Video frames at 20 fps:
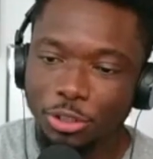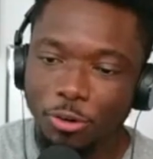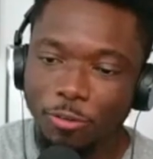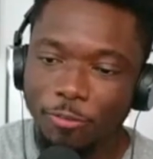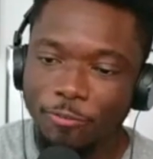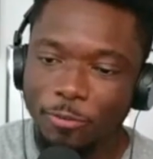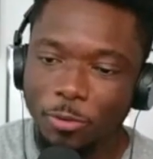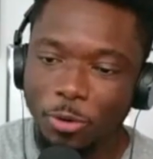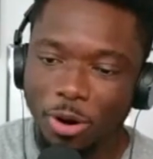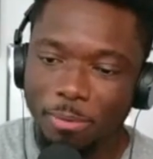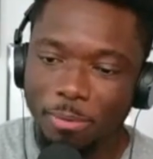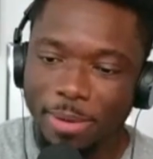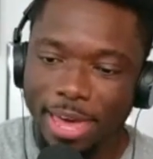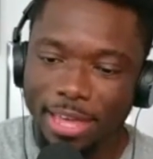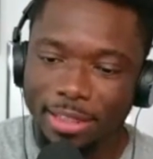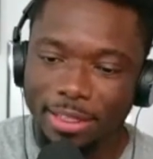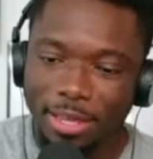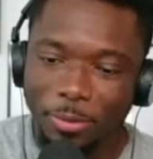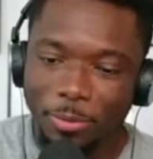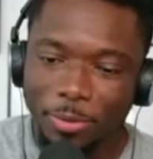format
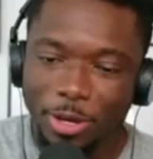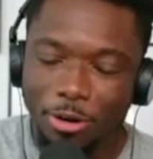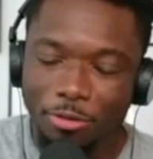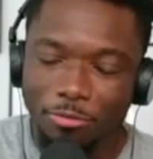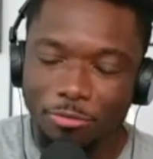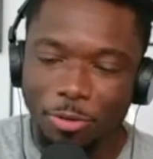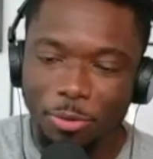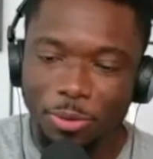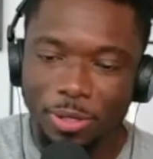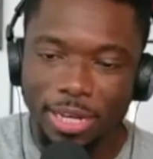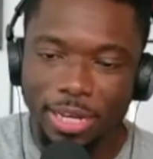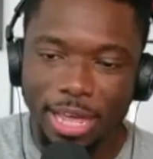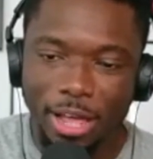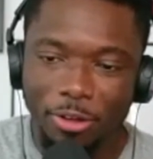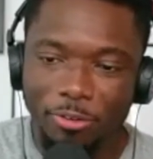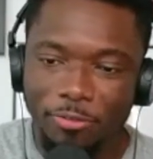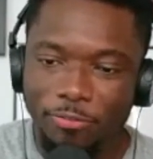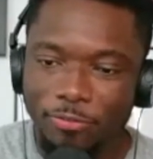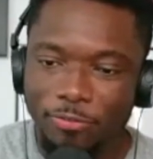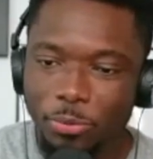that we are rolling out
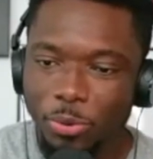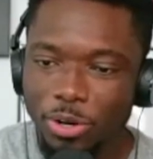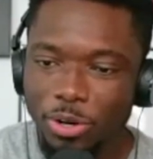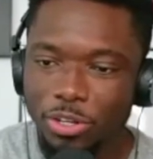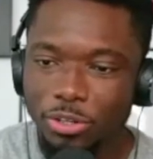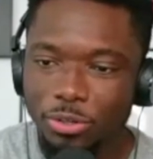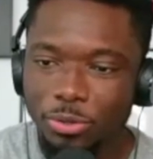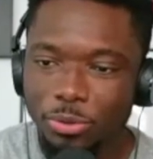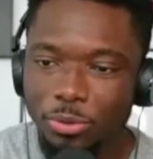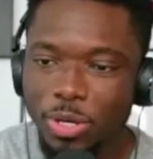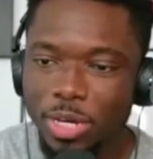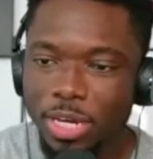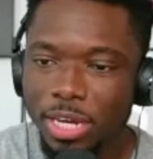for you.